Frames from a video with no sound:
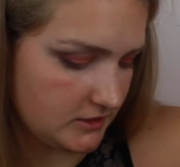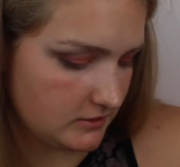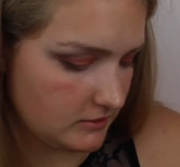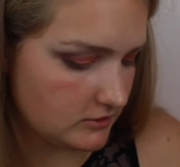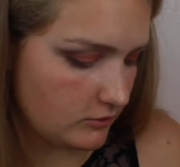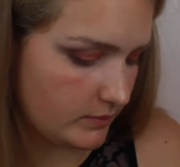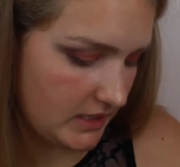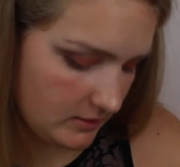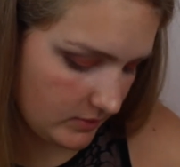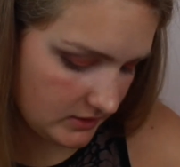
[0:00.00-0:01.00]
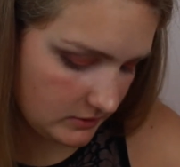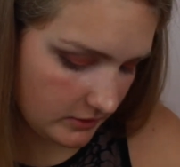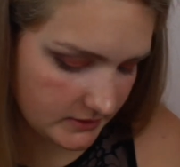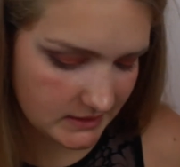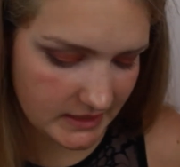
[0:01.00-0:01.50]
it doesn't look so pink, but it's
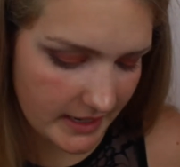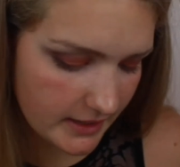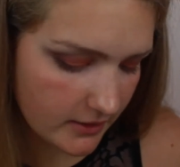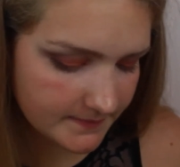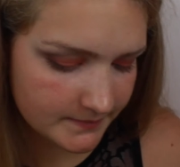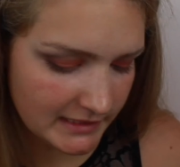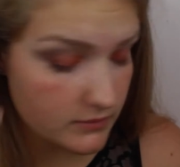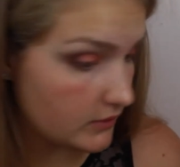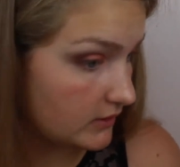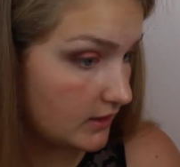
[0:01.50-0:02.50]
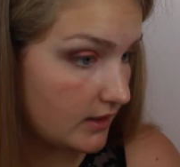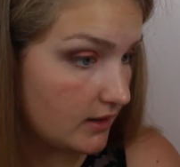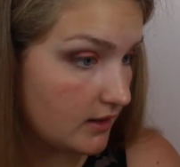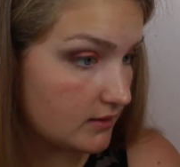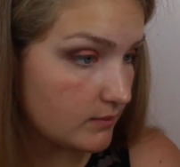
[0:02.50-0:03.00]
called Style. Put
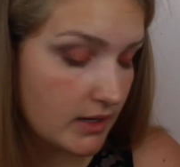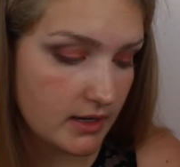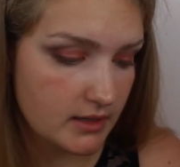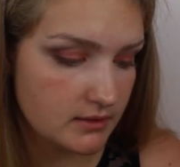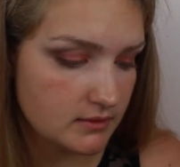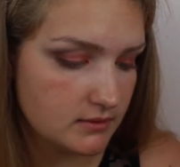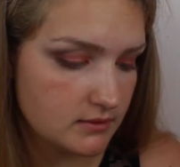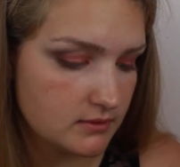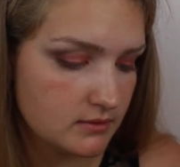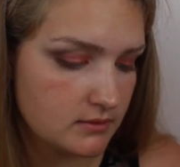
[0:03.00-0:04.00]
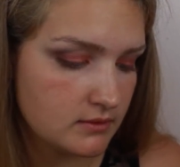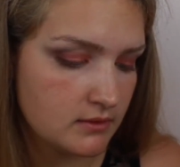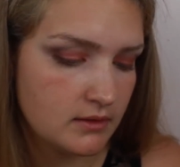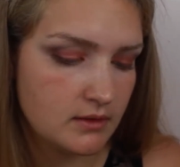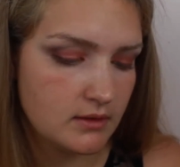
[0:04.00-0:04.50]
that on my
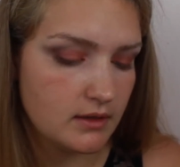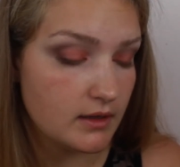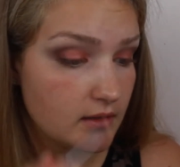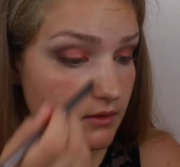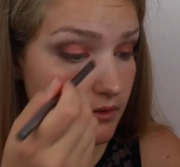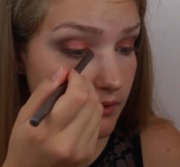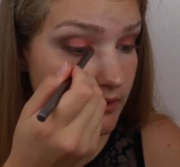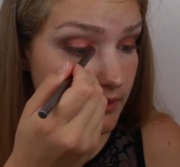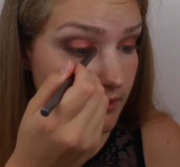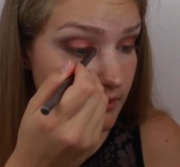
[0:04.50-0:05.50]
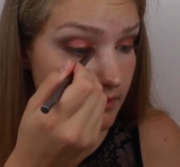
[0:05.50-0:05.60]
inner corner.